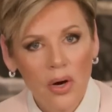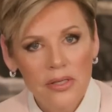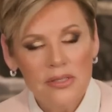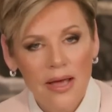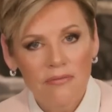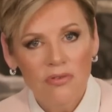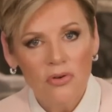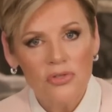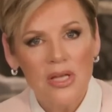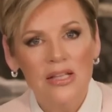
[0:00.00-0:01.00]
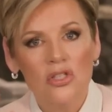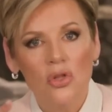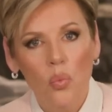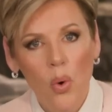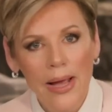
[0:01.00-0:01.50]
What is that verse? It's
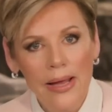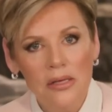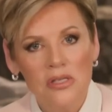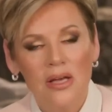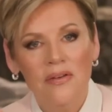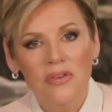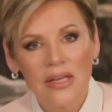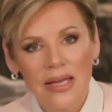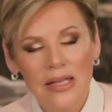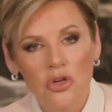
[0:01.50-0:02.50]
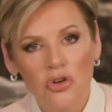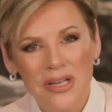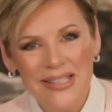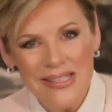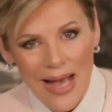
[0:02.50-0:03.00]
the ways of getting your
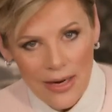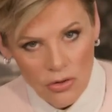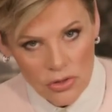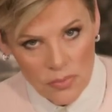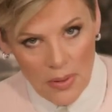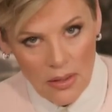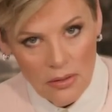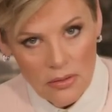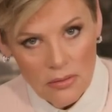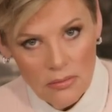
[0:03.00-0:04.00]
desires met.